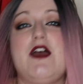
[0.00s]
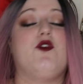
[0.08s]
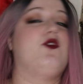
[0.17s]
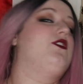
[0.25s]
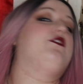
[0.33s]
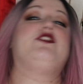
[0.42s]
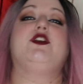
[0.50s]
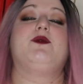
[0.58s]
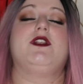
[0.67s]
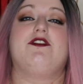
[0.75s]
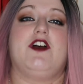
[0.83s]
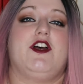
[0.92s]
all of you
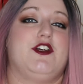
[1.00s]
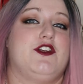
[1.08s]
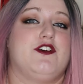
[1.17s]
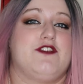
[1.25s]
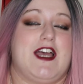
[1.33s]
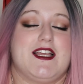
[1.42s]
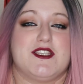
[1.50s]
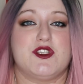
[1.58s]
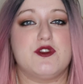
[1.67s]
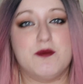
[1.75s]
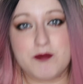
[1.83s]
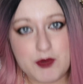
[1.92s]
will have heard of at
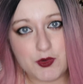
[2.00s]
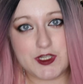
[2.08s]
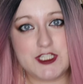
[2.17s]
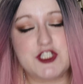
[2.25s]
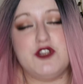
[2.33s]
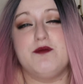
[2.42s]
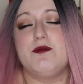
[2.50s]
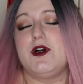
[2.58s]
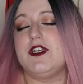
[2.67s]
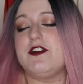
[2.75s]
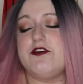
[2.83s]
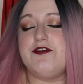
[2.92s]
some point. You
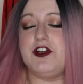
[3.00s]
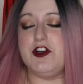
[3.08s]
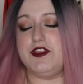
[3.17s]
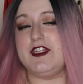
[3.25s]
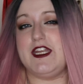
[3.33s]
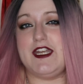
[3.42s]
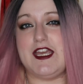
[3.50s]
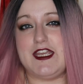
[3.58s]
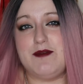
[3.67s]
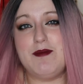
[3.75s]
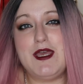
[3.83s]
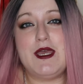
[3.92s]
might have forgotten their
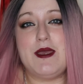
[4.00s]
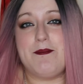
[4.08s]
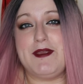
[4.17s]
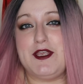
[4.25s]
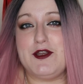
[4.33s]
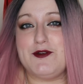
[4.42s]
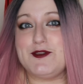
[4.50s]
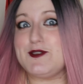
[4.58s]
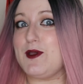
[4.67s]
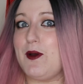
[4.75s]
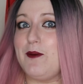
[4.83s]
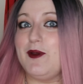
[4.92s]
name, but you know the
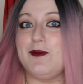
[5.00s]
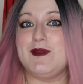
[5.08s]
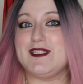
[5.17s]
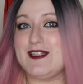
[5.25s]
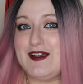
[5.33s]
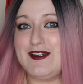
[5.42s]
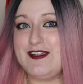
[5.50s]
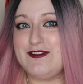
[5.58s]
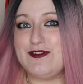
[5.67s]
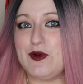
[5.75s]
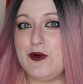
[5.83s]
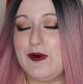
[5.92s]
song Bring Me to
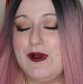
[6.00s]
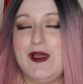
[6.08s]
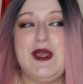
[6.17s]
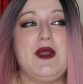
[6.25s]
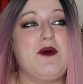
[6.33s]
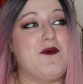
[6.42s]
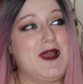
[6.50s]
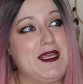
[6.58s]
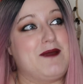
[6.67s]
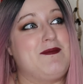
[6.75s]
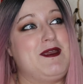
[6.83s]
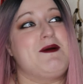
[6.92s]
Life or
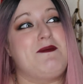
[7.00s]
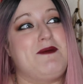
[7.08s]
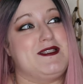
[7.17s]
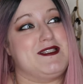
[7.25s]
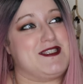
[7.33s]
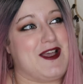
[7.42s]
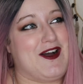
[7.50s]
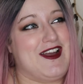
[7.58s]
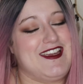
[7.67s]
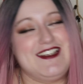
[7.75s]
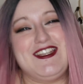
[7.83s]
Wake Me Up Inside,